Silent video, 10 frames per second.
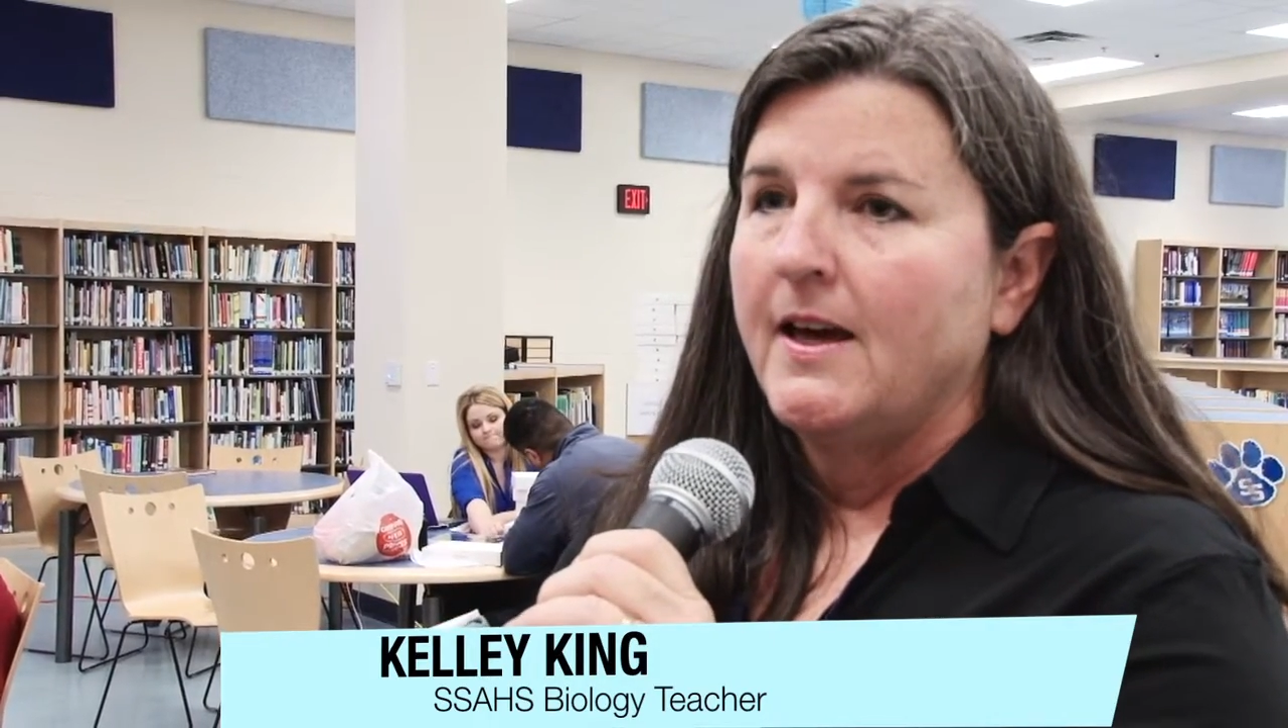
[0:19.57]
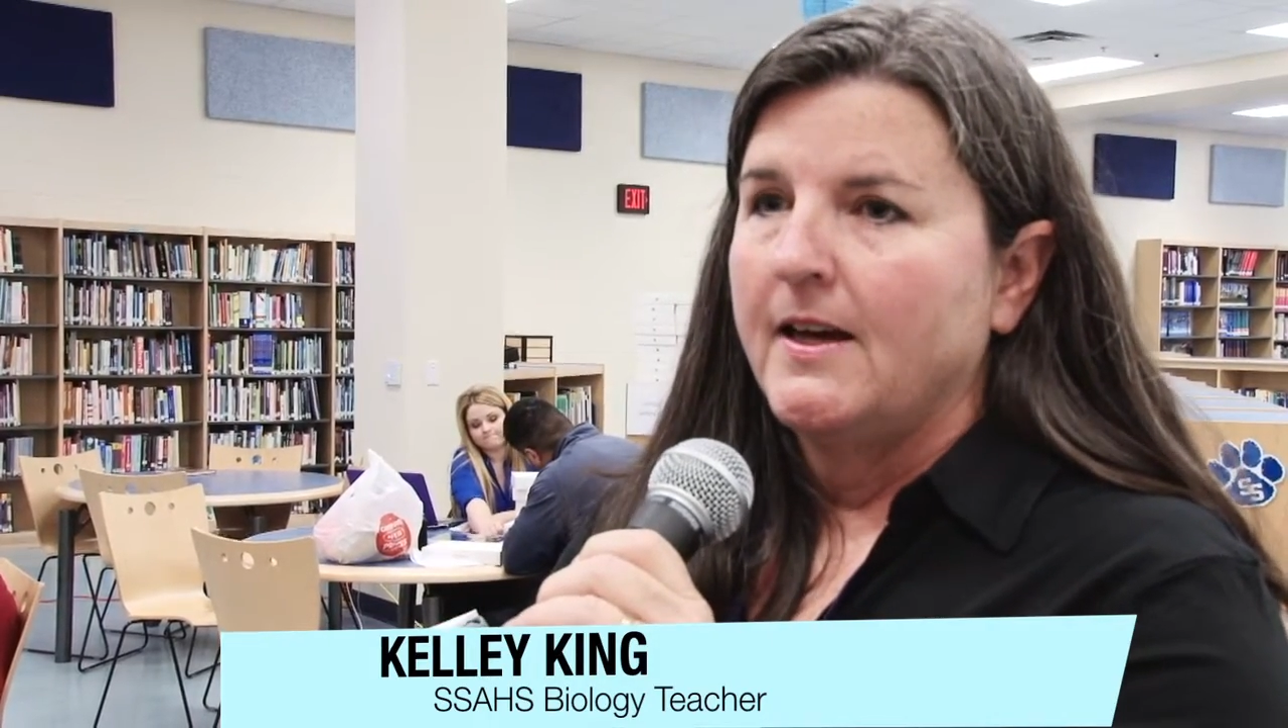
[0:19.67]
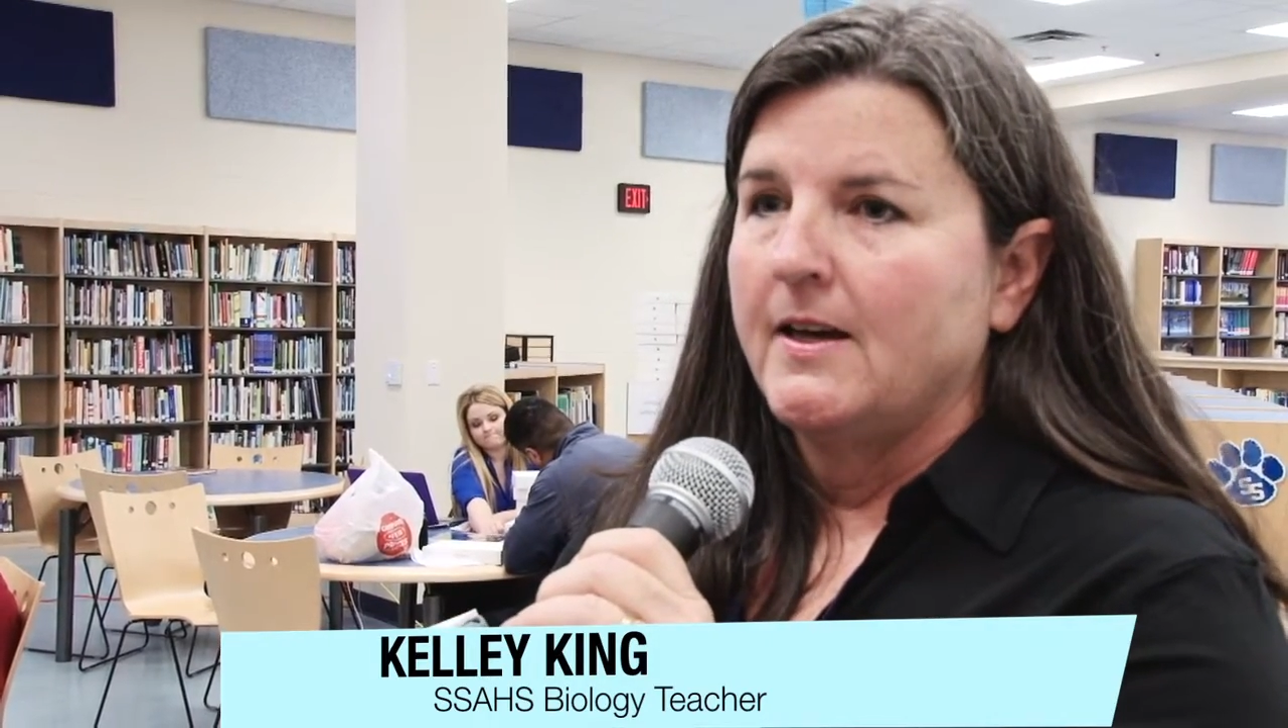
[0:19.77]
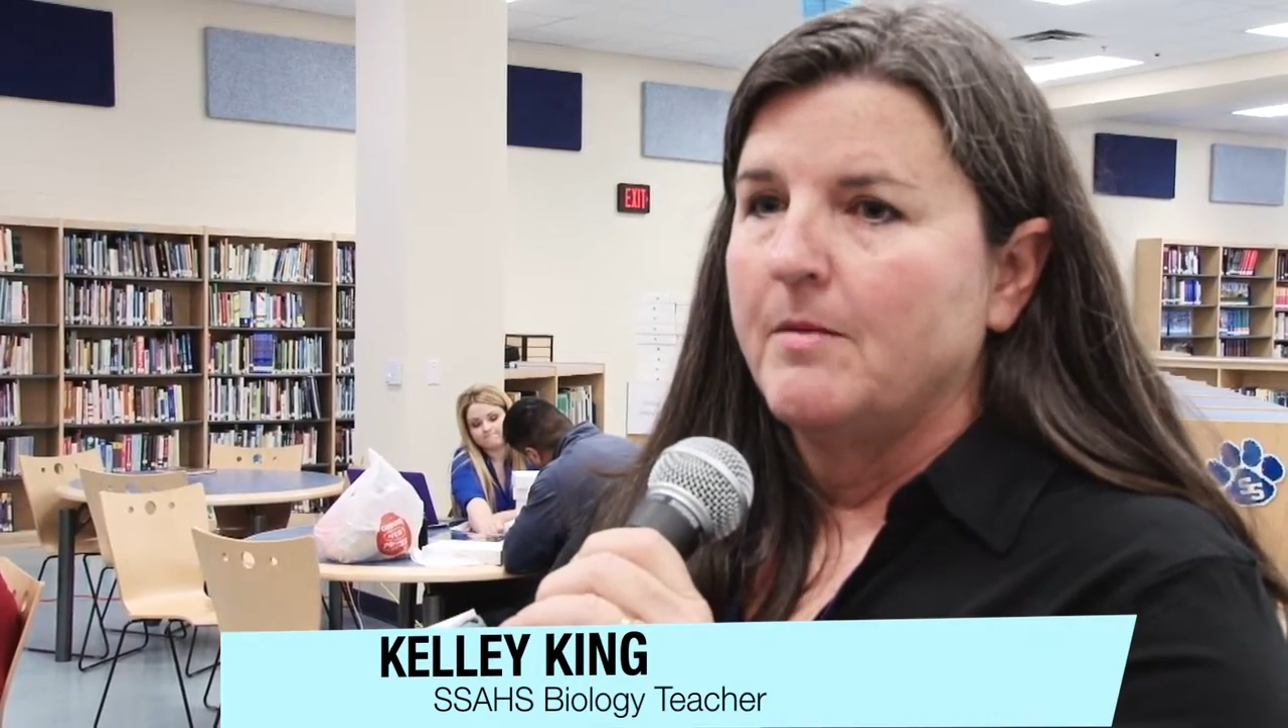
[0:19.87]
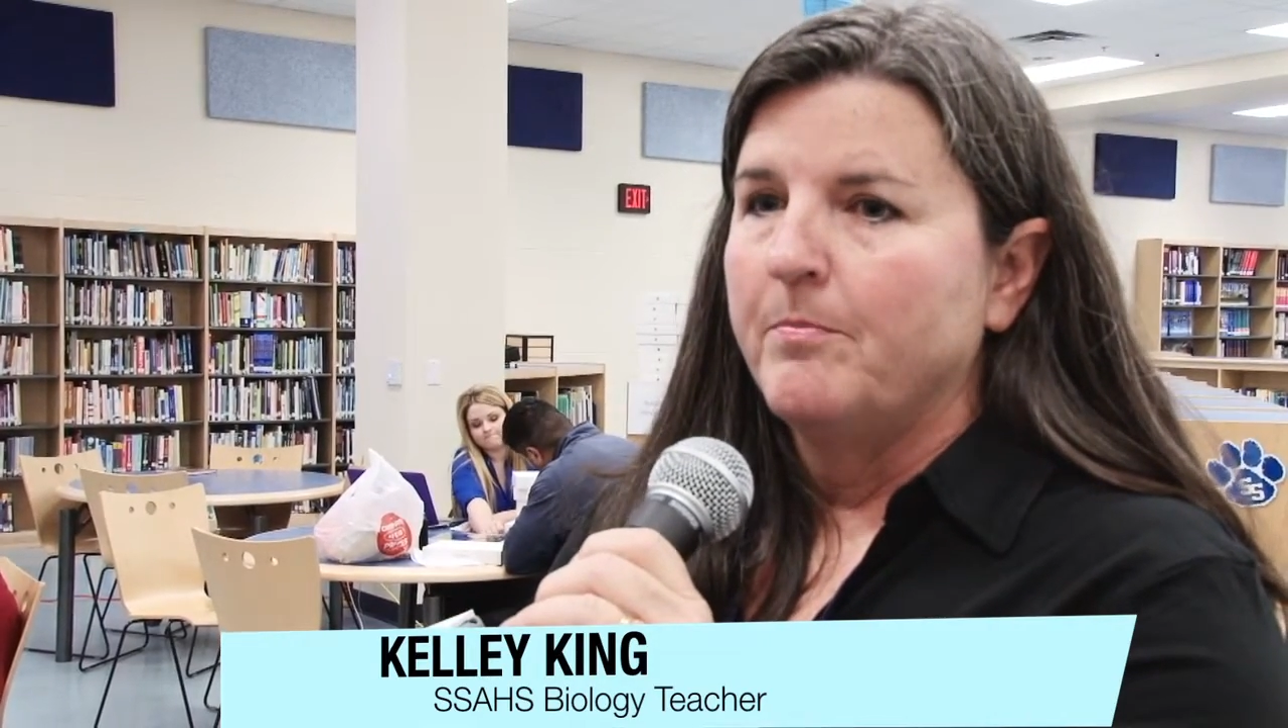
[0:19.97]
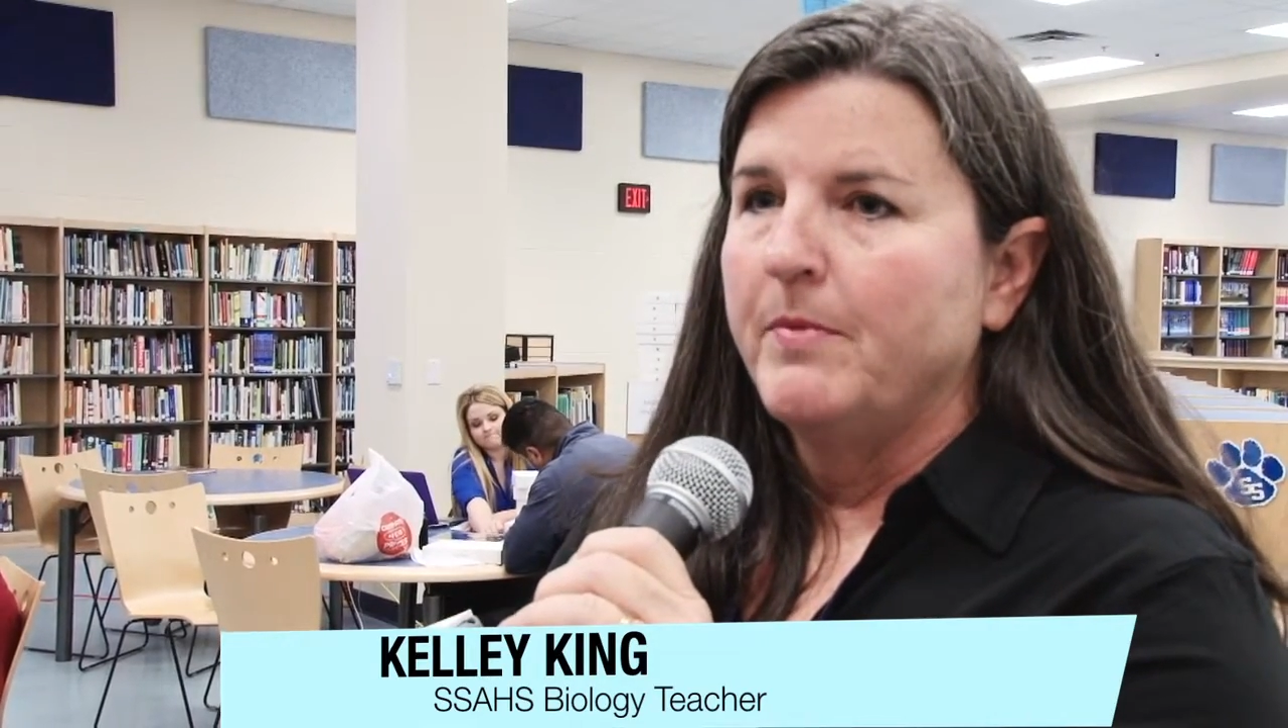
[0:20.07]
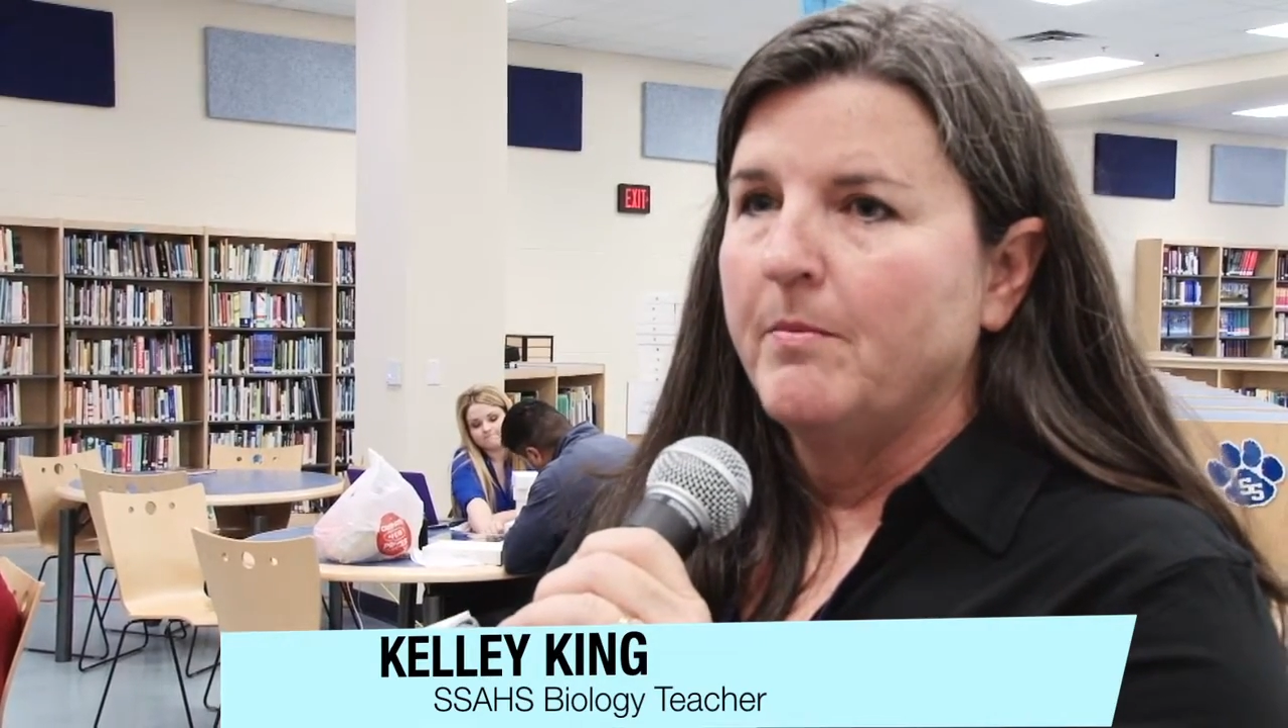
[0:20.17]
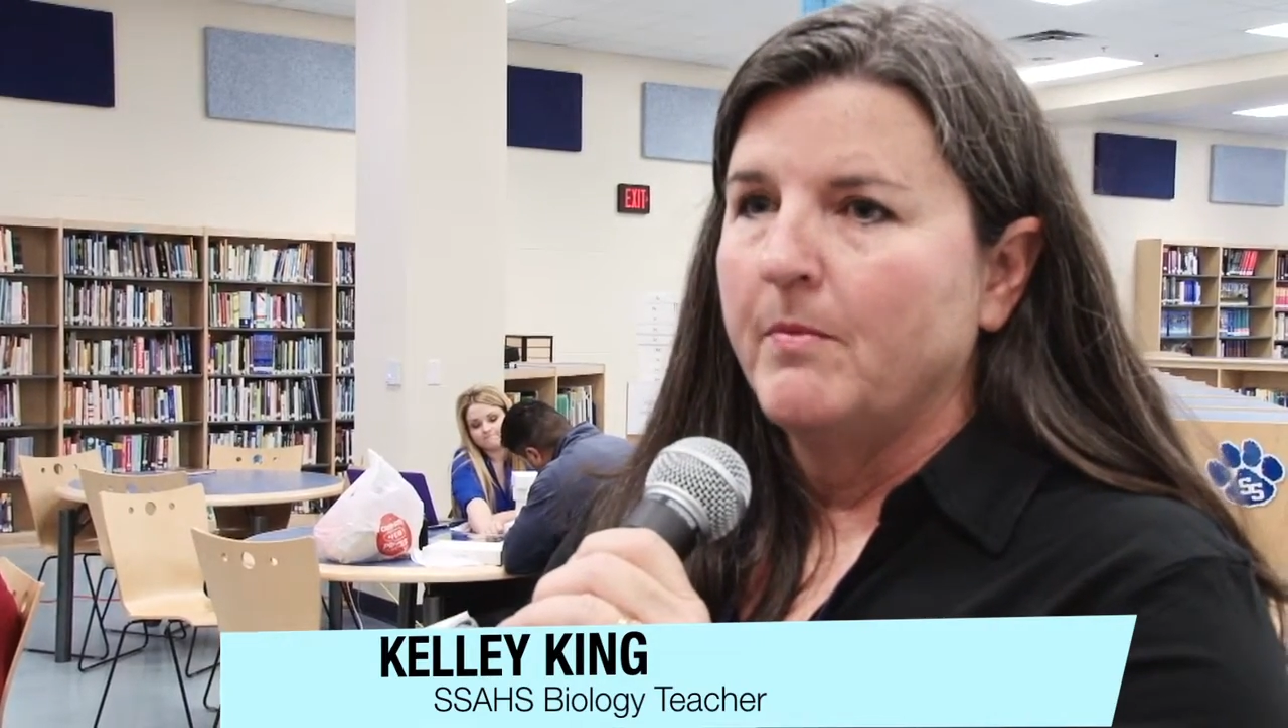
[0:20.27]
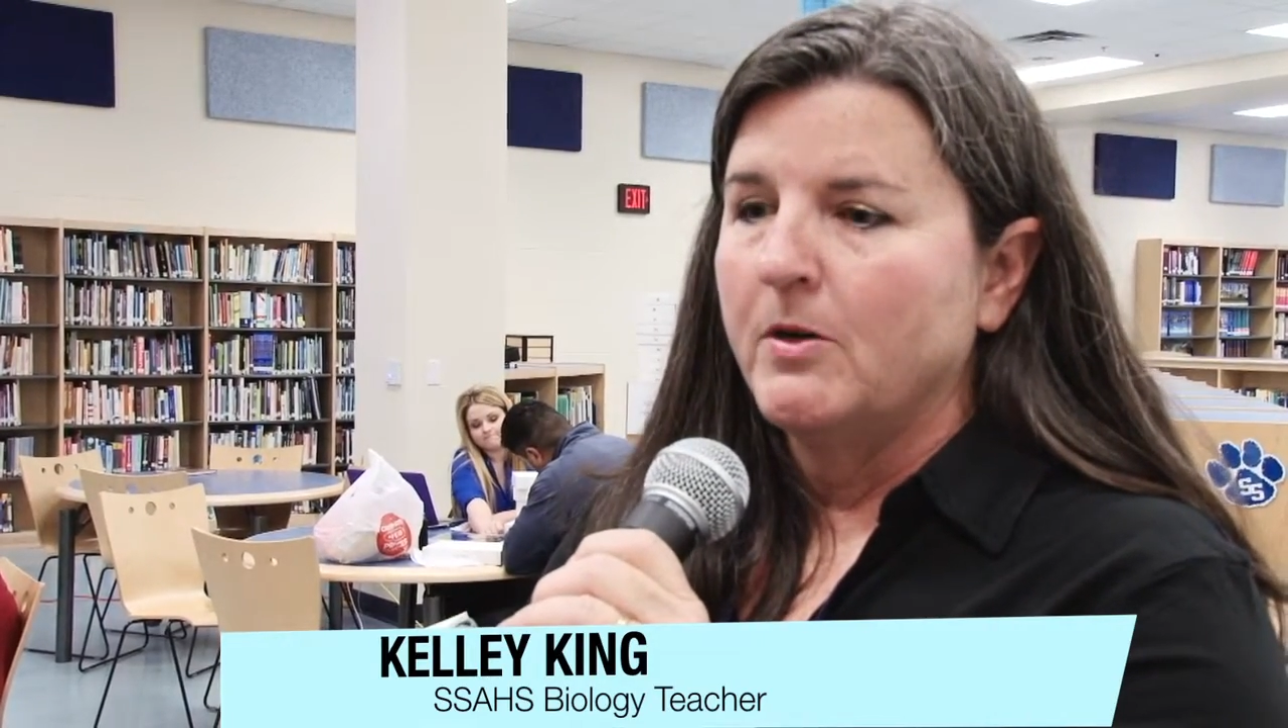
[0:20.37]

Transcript: um, but